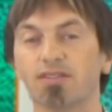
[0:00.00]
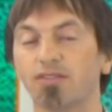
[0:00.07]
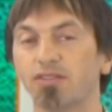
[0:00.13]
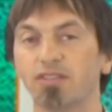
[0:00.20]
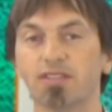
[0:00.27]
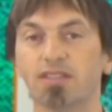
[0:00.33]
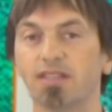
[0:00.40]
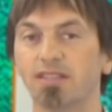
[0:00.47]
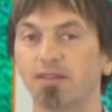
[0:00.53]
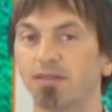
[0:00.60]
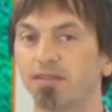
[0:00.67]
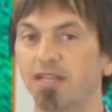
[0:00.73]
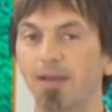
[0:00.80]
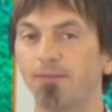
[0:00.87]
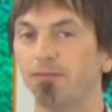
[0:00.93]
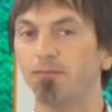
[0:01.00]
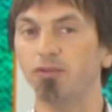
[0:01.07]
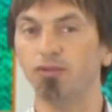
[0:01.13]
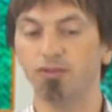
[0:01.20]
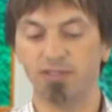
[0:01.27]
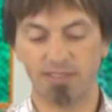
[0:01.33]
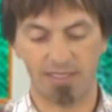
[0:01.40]
So it's a type of
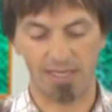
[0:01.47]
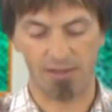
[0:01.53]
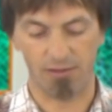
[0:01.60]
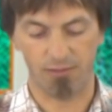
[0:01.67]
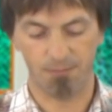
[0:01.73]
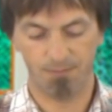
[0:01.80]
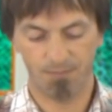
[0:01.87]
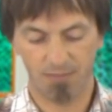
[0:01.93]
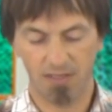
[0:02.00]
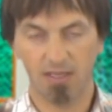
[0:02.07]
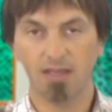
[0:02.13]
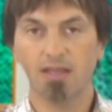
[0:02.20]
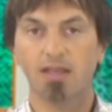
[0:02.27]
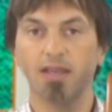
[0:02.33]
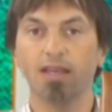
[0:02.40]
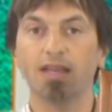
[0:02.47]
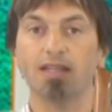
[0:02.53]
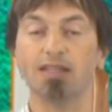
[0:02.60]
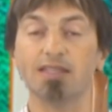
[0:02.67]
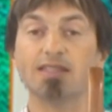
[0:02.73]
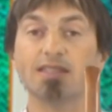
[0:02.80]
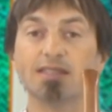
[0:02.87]
blues scale.
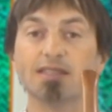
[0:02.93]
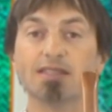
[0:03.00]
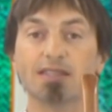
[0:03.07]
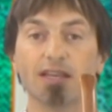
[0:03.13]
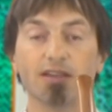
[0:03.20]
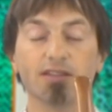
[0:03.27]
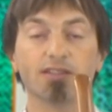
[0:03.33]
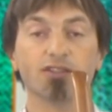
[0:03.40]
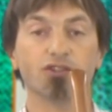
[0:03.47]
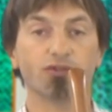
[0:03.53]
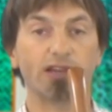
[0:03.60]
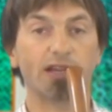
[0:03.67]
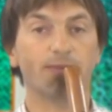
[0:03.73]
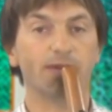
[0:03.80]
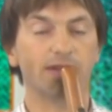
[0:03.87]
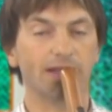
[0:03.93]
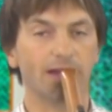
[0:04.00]
And this is the scale. This is straight up and